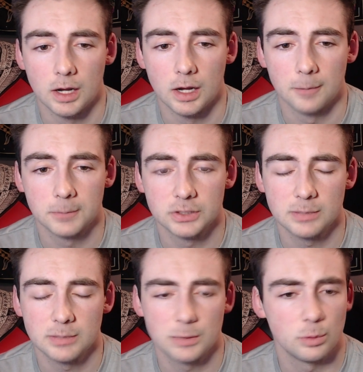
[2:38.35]
because
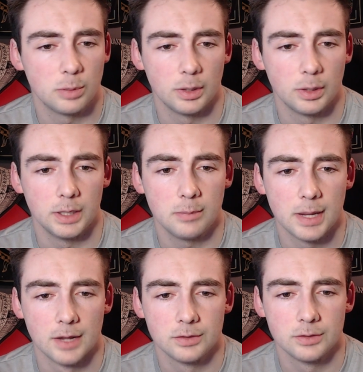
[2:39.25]
sometimes we'll put in
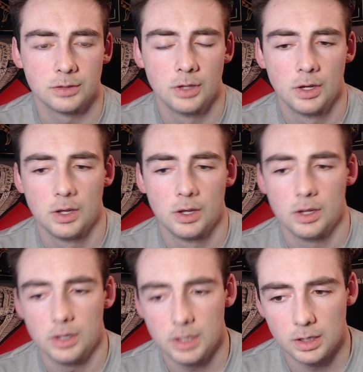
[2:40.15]
pals
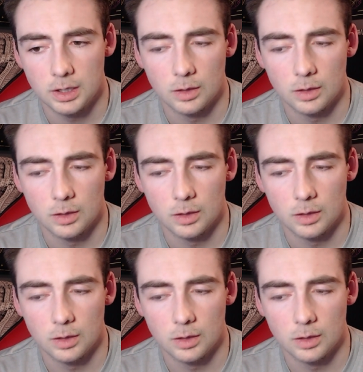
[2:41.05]
into the